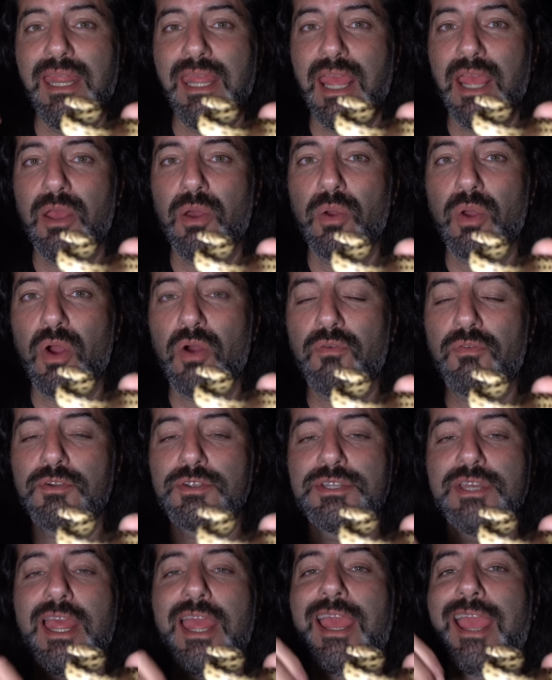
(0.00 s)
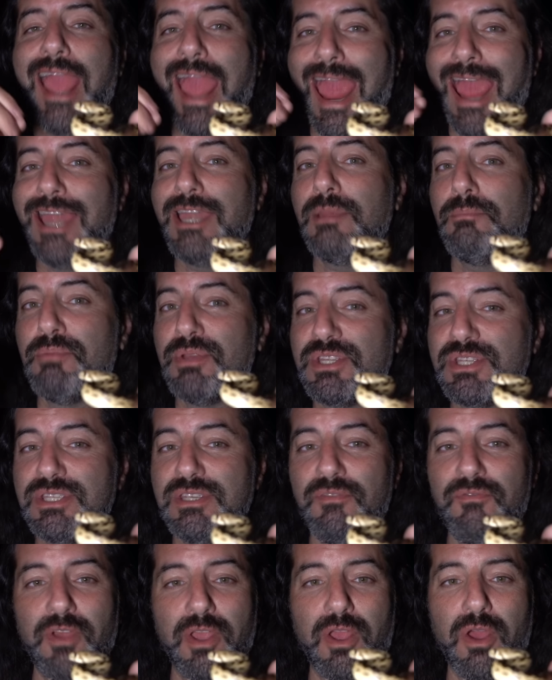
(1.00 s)
Diego gopher snake and a
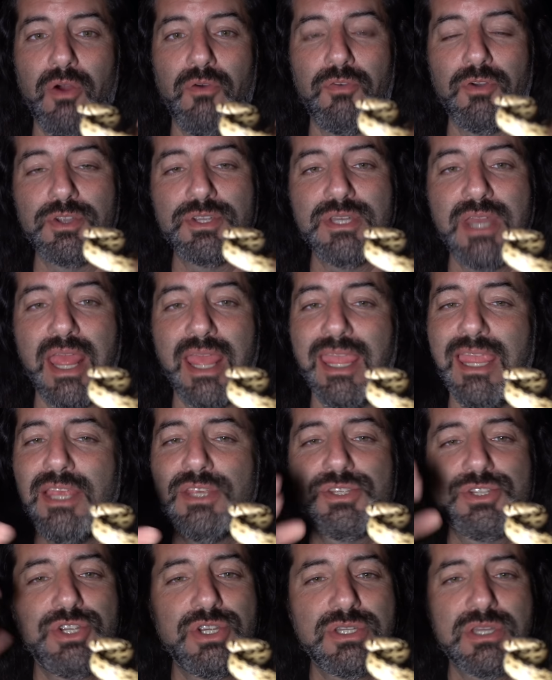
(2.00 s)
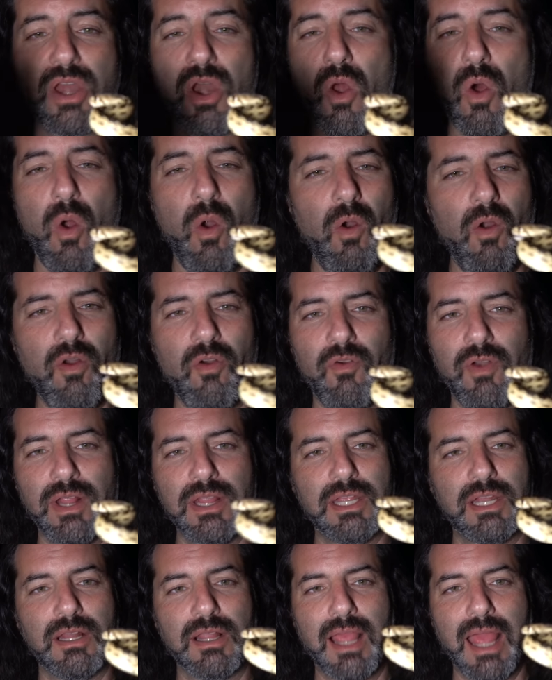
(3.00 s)
Pacific gopher snake. He's just an ornery
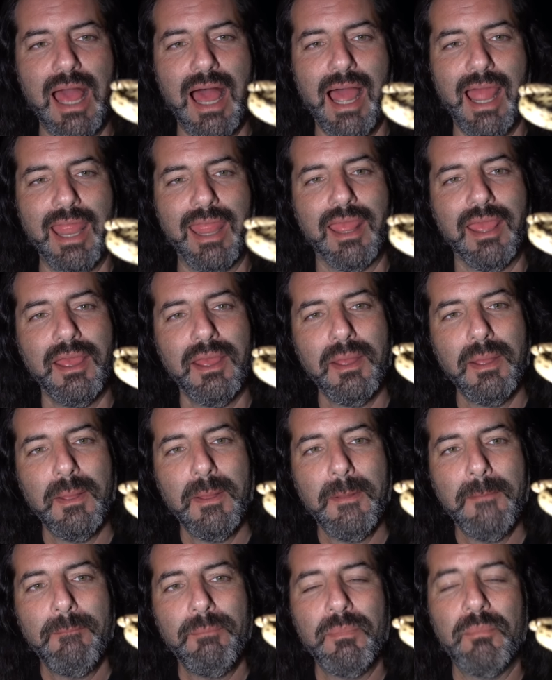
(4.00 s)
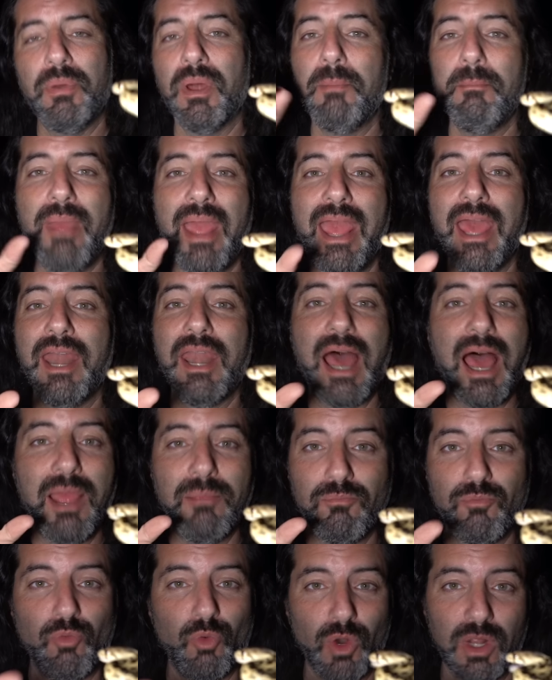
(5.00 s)
little guy. But man,
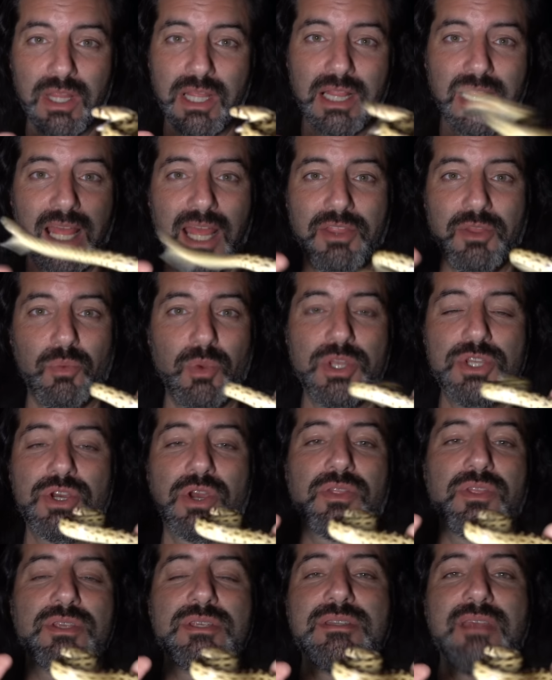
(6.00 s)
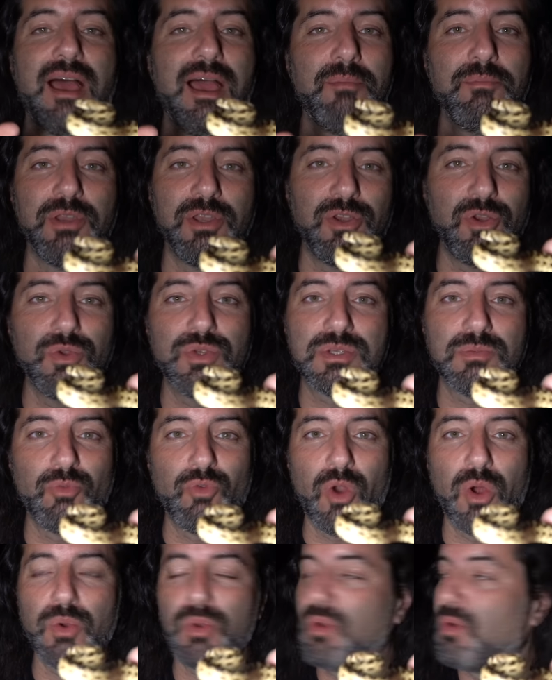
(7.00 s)
I'm really glad that we took this time to do some
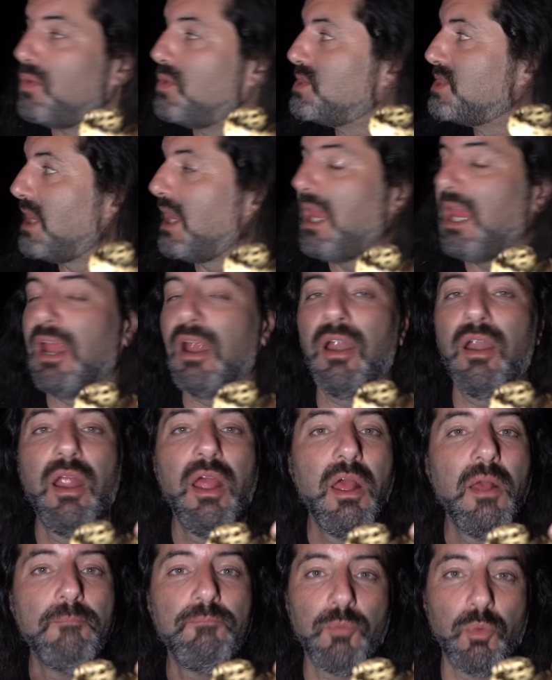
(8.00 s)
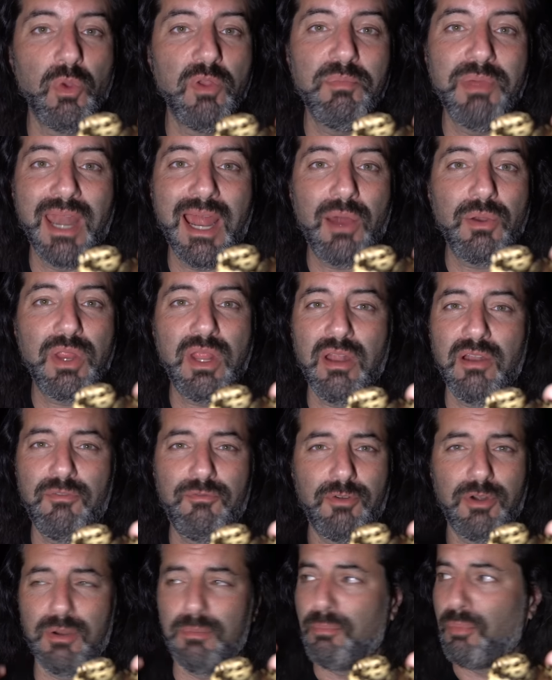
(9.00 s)
road cruising here. We've been out here
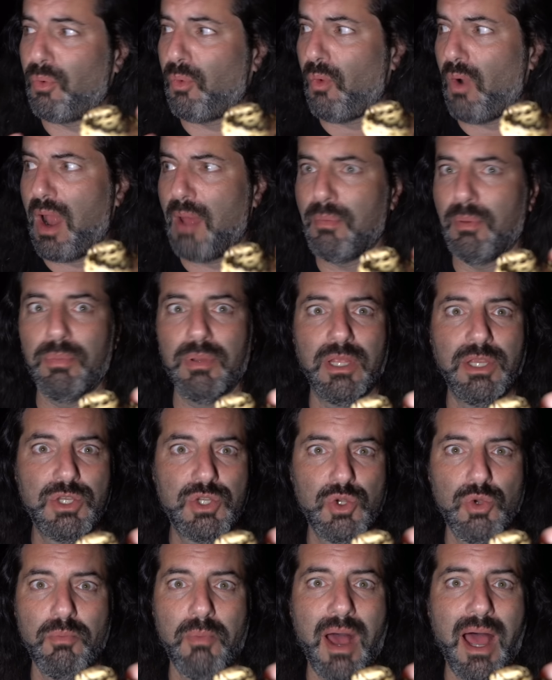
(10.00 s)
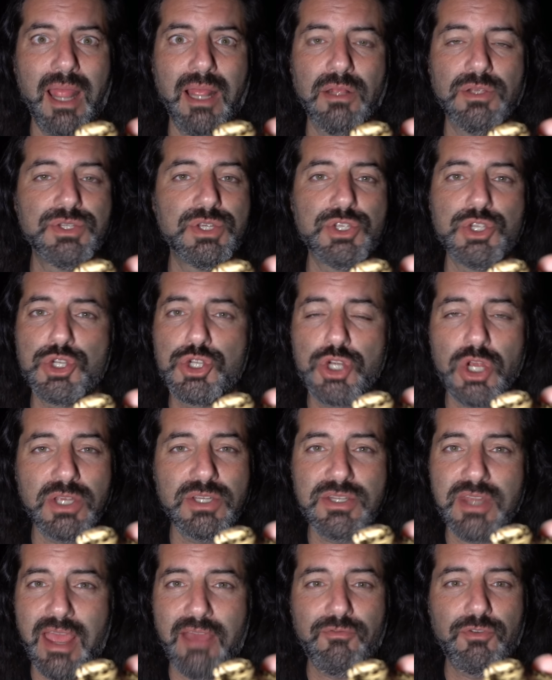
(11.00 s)
for probably two miles. It's
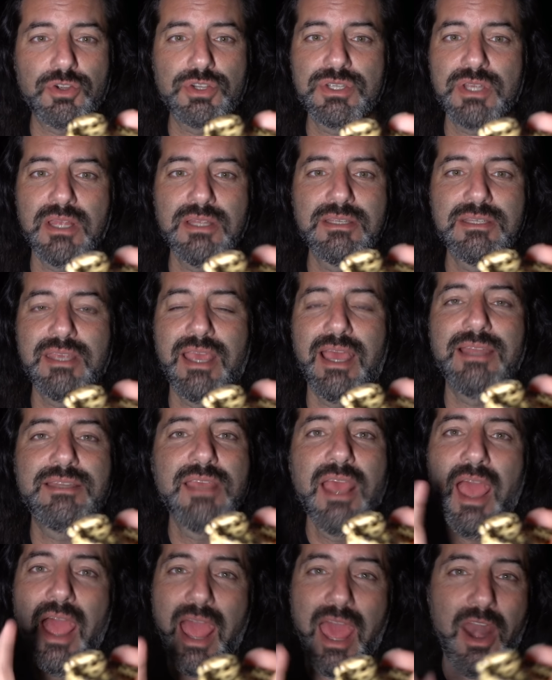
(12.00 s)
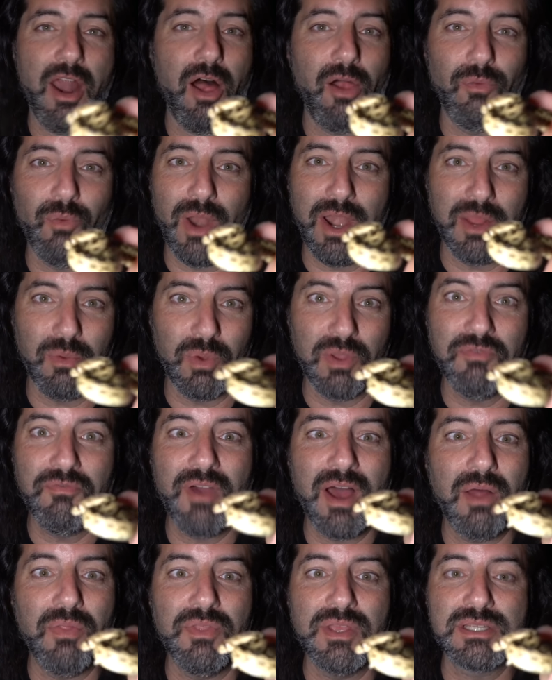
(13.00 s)
just after sunset, and already we
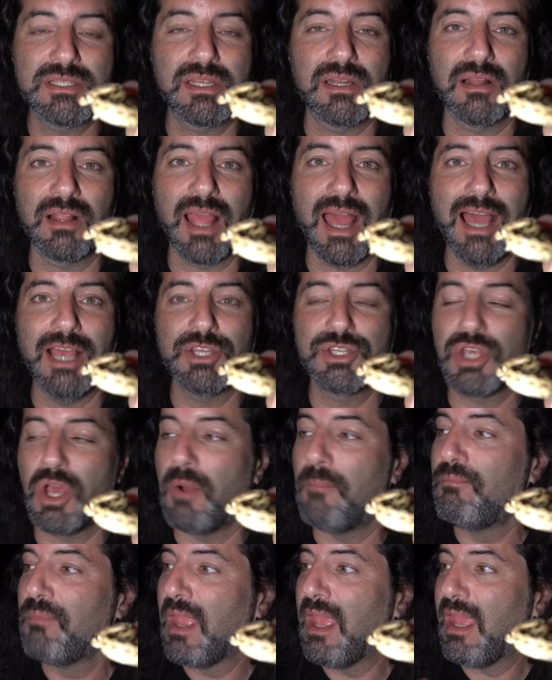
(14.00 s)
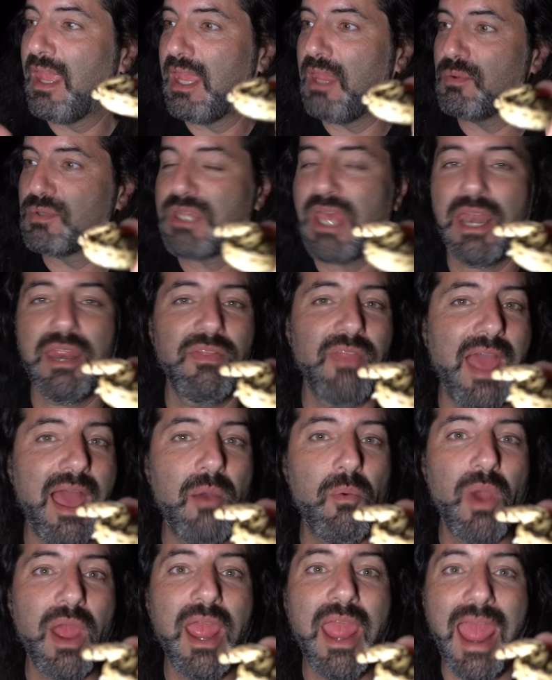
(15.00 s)
found this little guy. So he was heading
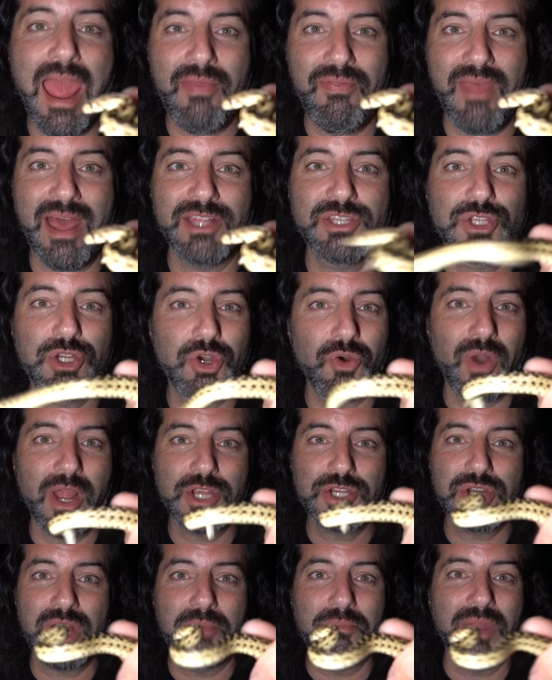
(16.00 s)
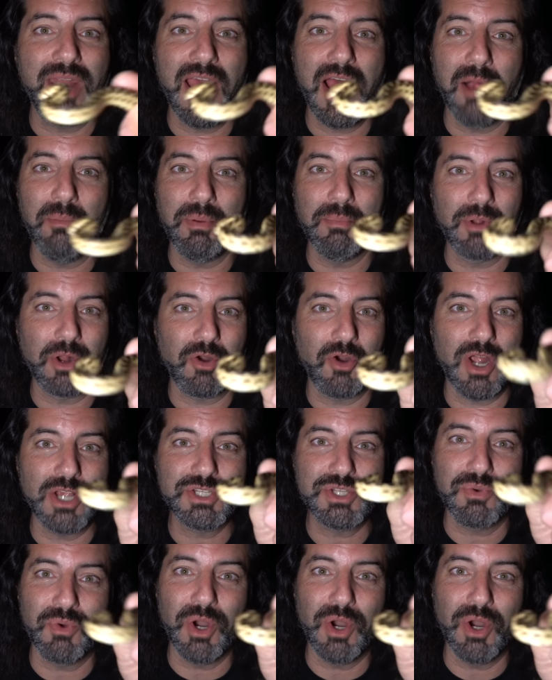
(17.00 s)
that way, and that's the direction I'm going to help him across the